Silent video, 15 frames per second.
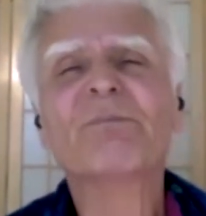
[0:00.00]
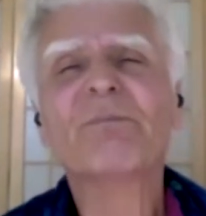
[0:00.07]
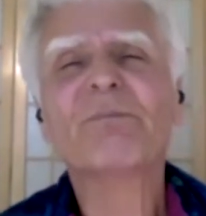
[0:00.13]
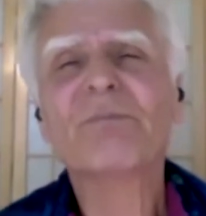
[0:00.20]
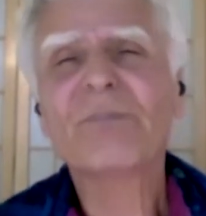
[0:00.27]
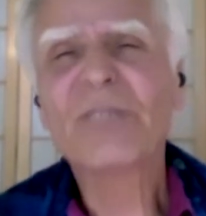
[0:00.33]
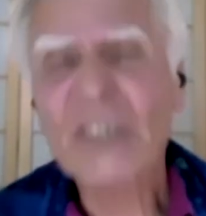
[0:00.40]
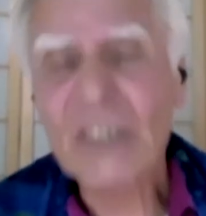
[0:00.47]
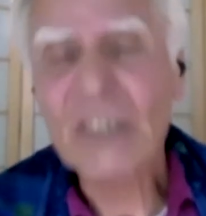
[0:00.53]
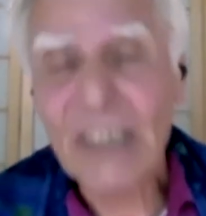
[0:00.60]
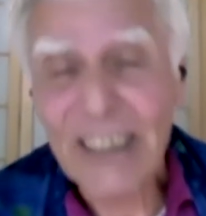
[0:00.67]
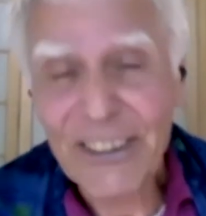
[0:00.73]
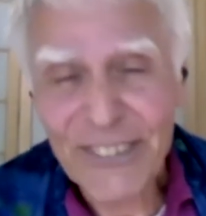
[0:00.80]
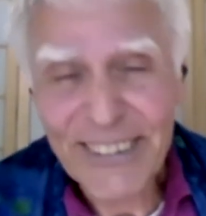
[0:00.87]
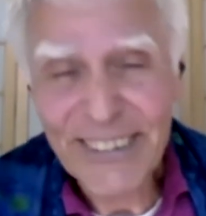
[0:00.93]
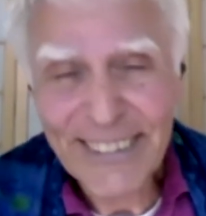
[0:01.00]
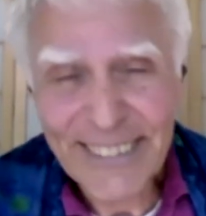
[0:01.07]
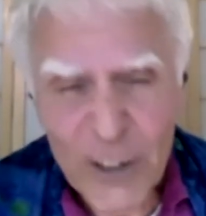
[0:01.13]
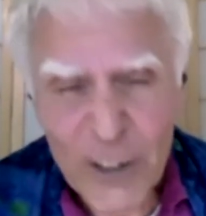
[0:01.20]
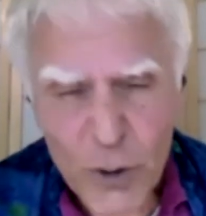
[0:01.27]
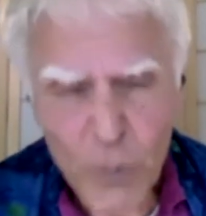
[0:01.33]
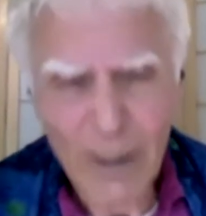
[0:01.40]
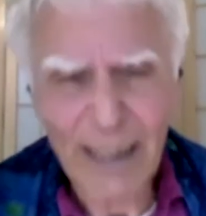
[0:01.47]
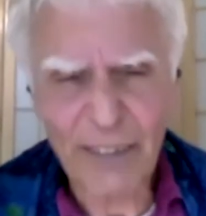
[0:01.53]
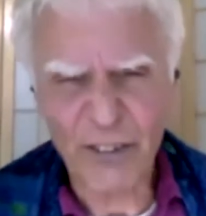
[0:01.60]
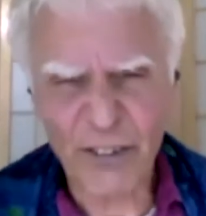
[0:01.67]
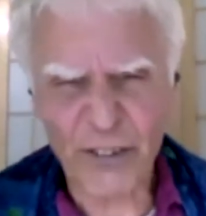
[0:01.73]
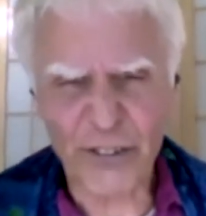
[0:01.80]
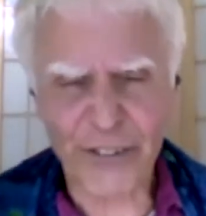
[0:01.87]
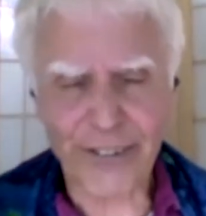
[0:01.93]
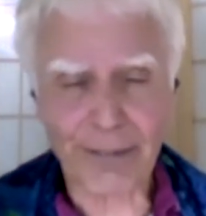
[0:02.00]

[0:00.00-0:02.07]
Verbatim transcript: service to others.